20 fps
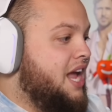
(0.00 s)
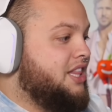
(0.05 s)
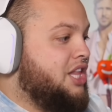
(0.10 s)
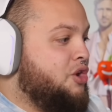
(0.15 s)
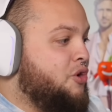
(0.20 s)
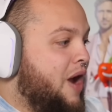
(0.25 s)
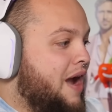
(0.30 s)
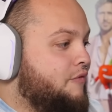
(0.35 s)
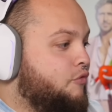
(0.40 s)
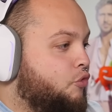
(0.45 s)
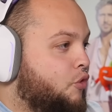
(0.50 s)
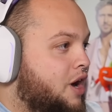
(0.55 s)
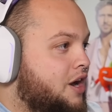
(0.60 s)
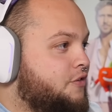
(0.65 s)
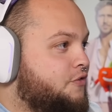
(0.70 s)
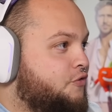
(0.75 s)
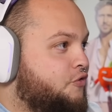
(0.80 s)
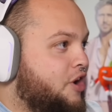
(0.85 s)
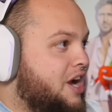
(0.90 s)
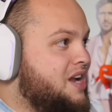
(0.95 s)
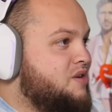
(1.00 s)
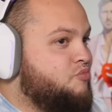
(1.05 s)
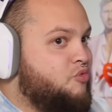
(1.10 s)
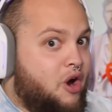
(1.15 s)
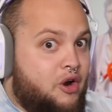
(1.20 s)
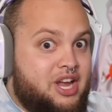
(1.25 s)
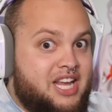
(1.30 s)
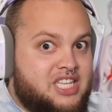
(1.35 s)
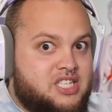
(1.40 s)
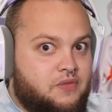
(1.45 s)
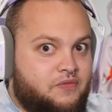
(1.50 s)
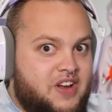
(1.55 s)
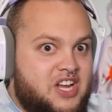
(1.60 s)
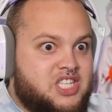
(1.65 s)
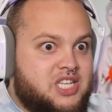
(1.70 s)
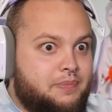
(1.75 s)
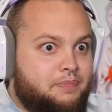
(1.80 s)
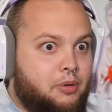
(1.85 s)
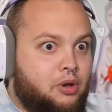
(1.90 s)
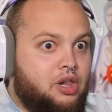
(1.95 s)
And then you have one frame where he's
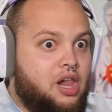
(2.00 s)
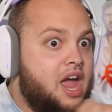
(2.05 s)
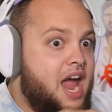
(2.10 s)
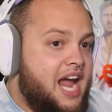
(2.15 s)
visible